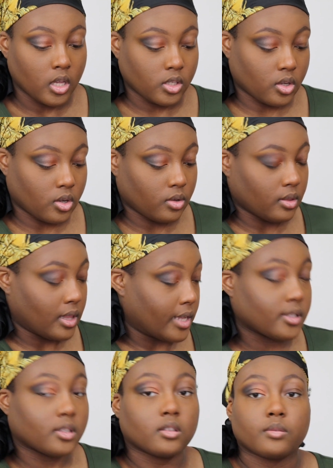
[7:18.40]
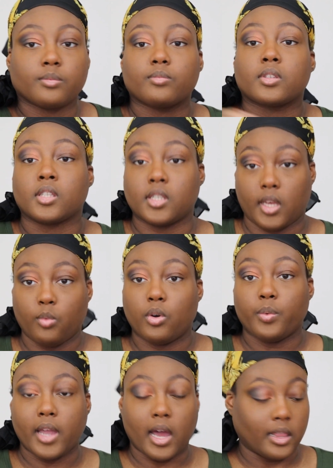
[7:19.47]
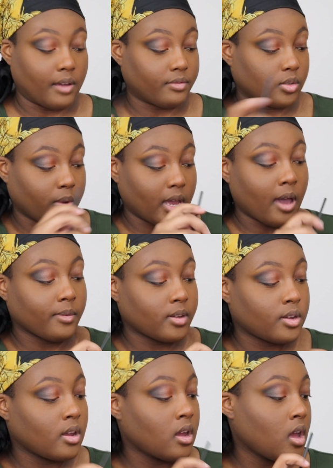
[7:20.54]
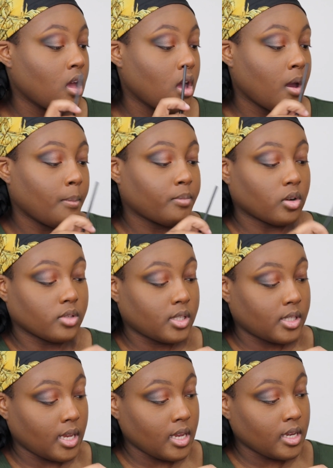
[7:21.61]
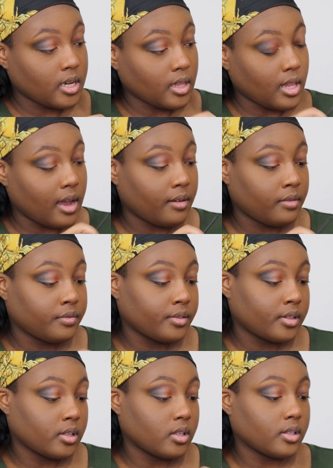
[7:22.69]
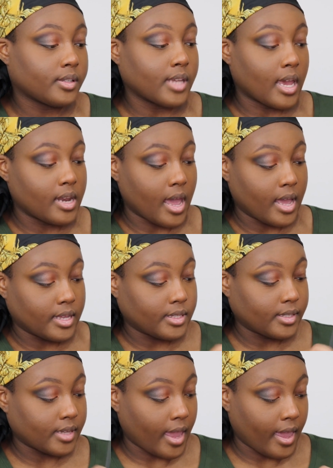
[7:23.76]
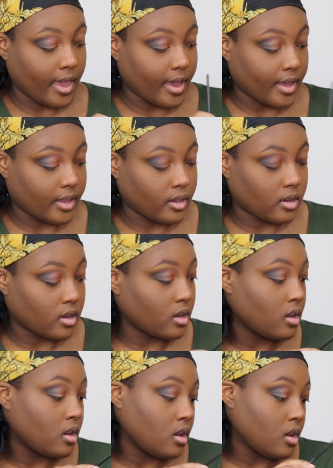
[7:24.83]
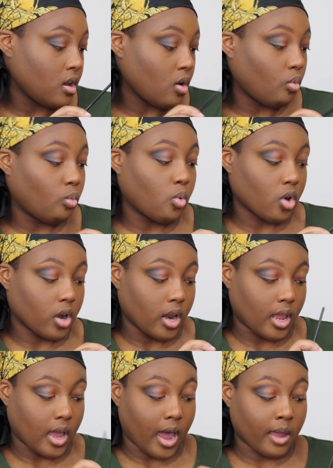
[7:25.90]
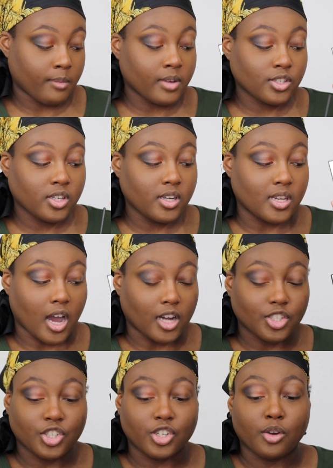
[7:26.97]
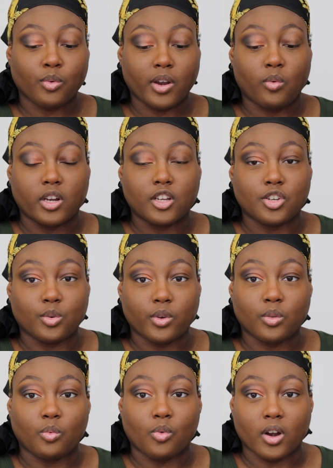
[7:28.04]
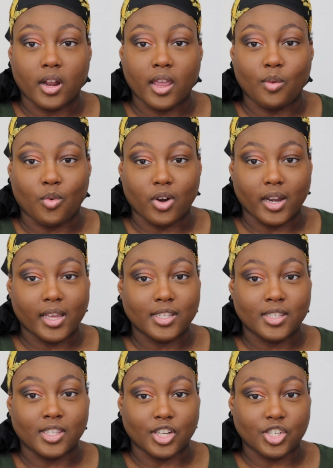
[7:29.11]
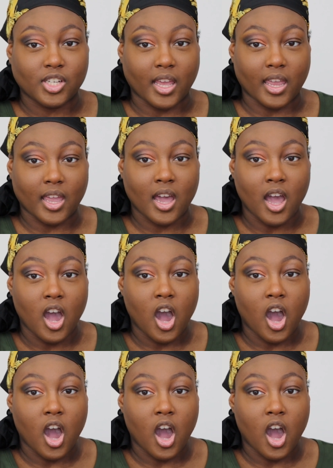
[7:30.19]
So let's see what we got left. So we got Proceed left, Dead End, and Warning. I'm actually not sure what I want to do with Warning. Warning is such like